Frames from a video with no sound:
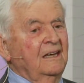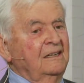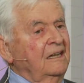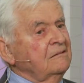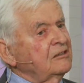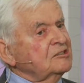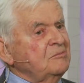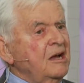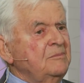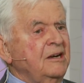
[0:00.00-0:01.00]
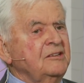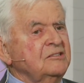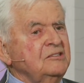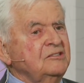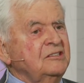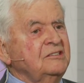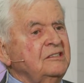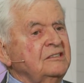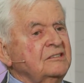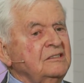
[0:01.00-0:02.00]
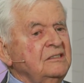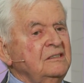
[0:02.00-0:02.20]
In other words, my brothers and sisters,